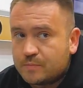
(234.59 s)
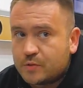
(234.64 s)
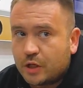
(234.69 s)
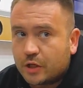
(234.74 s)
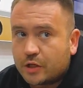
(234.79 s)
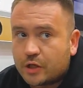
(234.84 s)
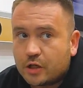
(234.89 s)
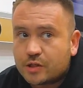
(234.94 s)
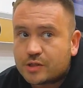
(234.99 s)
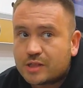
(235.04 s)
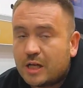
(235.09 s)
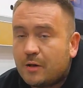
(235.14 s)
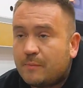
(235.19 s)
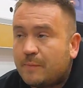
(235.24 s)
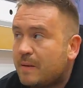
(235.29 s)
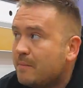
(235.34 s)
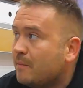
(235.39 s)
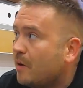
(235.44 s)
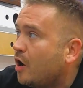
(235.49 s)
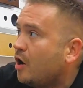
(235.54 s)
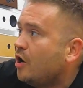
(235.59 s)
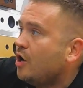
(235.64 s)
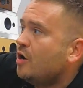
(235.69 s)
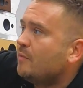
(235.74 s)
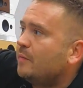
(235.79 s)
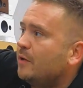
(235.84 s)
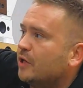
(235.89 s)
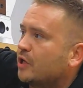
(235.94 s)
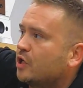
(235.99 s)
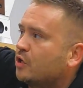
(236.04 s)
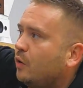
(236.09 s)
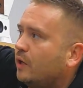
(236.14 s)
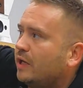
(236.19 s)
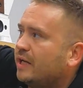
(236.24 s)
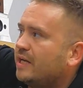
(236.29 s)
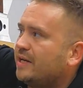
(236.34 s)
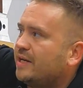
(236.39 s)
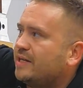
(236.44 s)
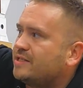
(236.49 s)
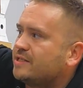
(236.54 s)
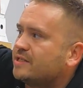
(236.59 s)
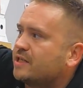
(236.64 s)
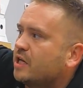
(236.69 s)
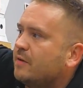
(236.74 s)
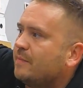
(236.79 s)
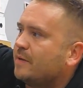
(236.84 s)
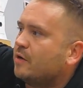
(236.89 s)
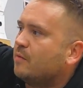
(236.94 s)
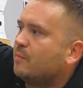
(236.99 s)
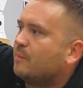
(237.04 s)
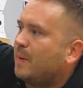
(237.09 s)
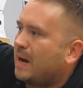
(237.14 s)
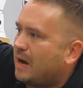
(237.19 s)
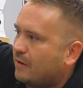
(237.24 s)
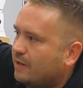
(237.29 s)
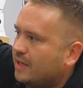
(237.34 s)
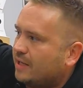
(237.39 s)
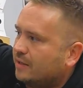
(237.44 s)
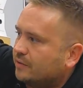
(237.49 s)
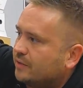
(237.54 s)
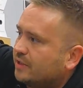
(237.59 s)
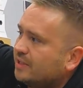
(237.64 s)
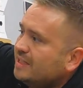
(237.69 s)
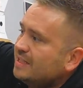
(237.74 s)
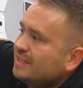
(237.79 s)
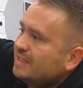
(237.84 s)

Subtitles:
So it costs a little bit more, but the quality of this is going to be unparalleled.